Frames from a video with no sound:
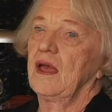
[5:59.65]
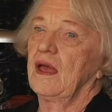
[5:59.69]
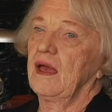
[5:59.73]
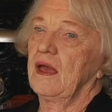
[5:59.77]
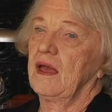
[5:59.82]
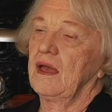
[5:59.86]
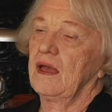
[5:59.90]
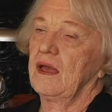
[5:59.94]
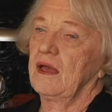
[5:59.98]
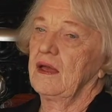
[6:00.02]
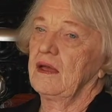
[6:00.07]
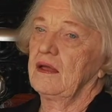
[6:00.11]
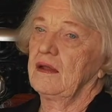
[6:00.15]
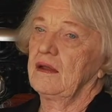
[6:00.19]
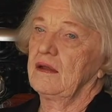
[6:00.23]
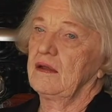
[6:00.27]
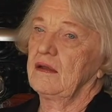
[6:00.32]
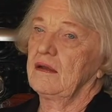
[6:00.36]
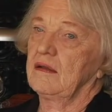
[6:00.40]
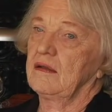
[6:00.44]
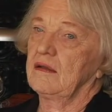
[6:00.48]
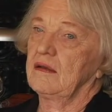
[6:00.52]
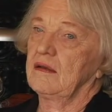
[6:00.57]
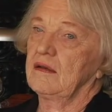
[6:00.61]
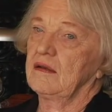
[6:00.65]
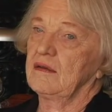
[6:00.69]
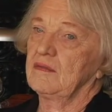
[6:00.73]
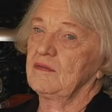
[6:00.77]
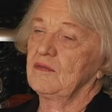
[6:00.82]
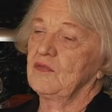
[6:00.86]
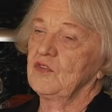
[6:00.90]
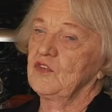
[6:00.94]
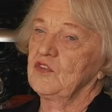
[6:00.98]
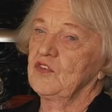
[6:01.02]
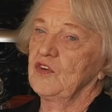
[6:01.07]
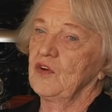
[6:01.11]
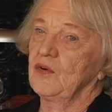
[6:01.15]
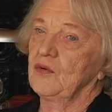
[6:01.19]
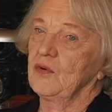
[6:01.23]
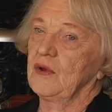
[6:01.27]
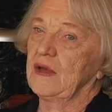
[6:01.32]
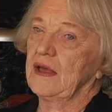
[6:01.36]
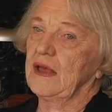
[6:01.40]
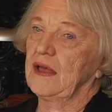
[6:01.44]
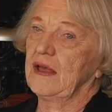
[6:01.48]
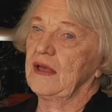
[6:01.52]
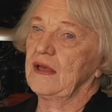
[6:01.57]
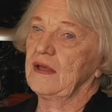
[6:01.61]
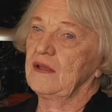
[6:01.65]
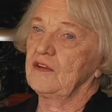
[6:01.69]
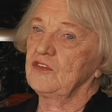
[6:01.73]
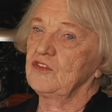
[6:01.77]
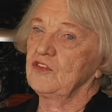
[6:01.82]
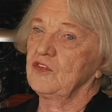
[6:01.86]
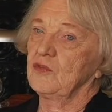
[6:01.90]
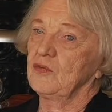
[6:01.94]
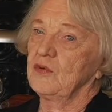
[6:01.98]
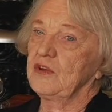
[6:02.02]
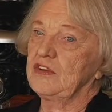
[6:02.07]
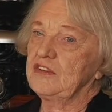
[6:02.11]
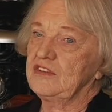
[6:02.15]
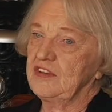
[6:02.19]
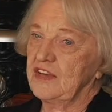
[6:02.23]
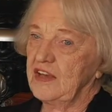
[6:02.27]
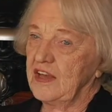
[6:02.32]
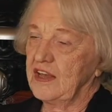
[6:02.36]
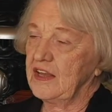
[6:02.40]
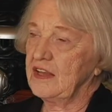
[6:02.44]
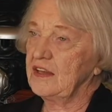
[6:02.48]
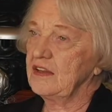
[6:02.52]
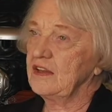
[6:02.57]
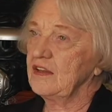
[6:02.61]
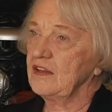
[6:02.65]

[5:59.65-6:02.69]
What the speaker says: And so to retain